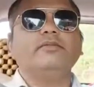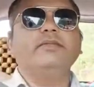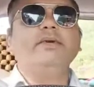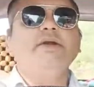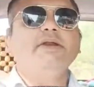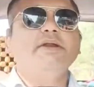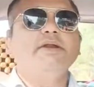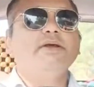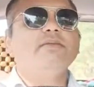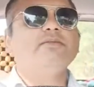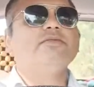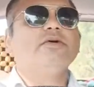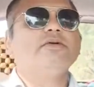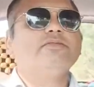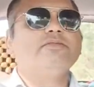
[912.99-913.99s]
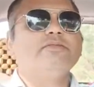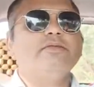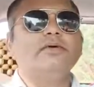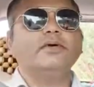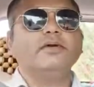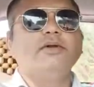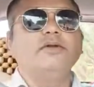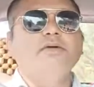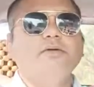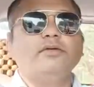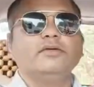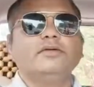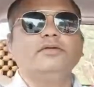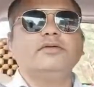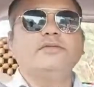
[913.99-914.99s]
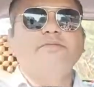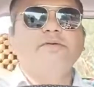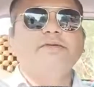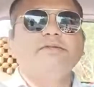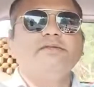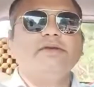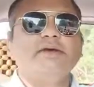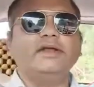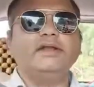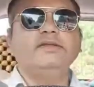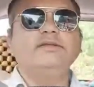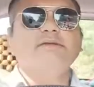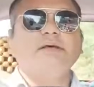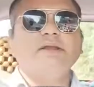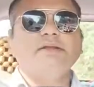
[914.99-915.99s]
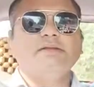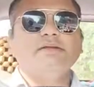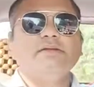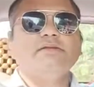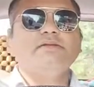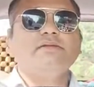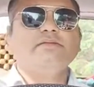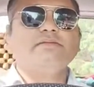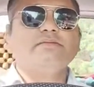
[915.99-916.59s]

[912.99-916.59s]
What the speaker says: be it in terms of facing any challenges.